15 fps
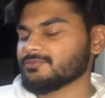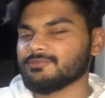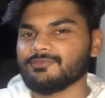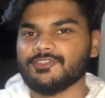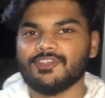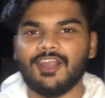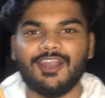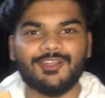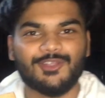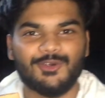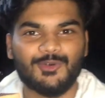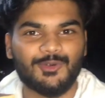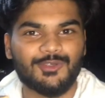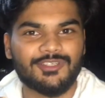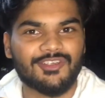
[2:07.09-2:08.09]
Sir Arthur
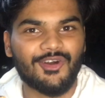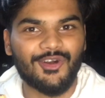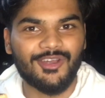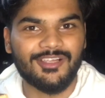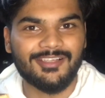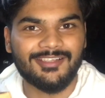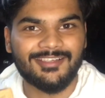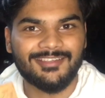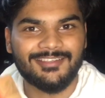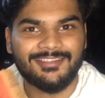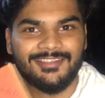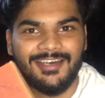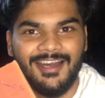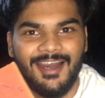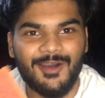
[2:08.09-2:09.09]
Conan Doyle,
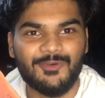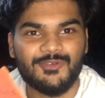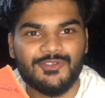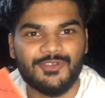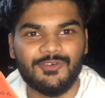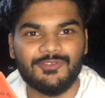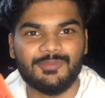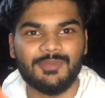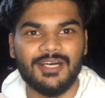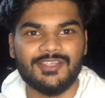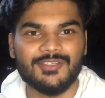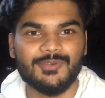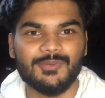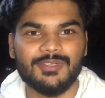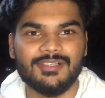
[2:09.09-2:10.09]
The Hounds of the
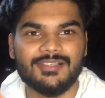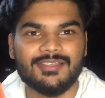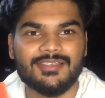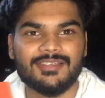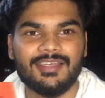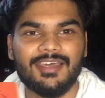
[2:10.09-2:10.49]
Baskervilles.